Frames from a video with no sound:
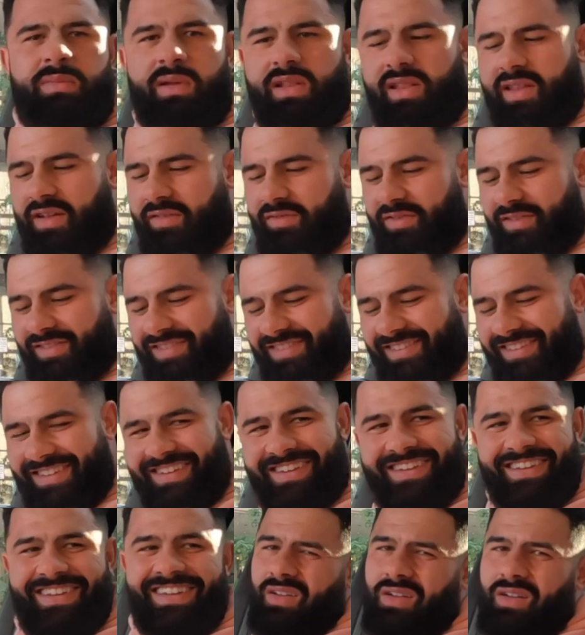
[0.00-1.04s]
a bit different.
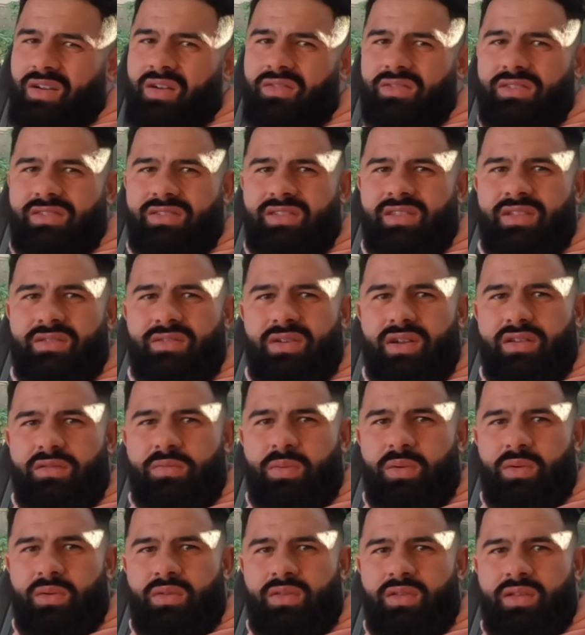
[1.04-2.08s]
Obviously the rice
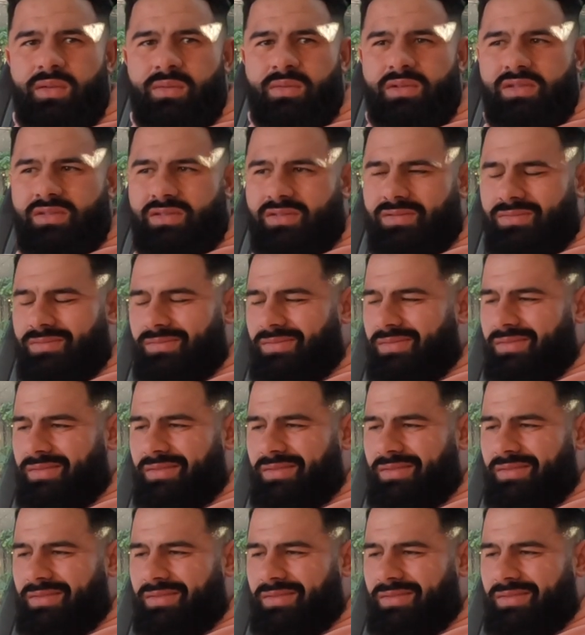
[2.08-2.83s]
pudding, it was